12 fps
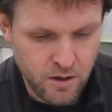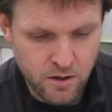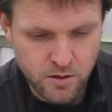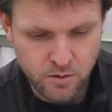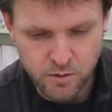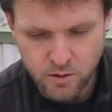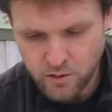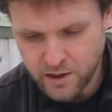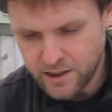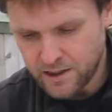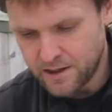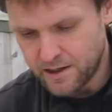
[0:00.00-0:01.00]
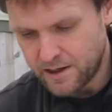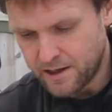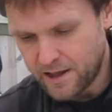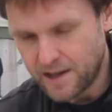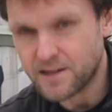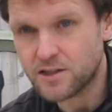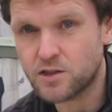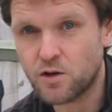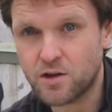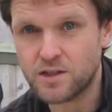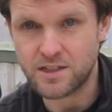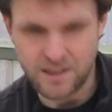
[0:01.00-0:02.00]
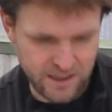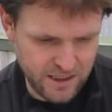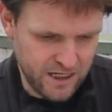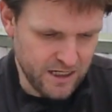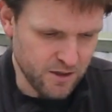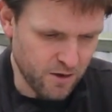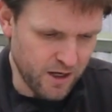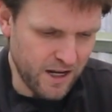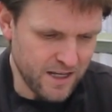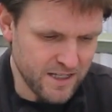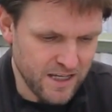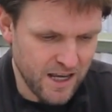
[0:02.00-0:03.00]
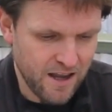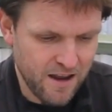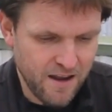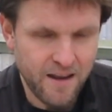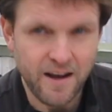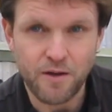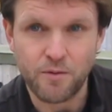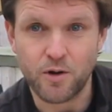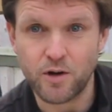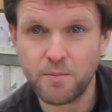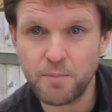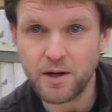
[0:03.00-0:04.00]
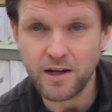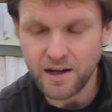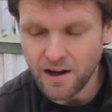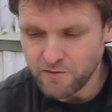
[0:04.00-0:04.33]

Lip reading: So we're going to get the sauce and the cheese on this, then we're going to put it in the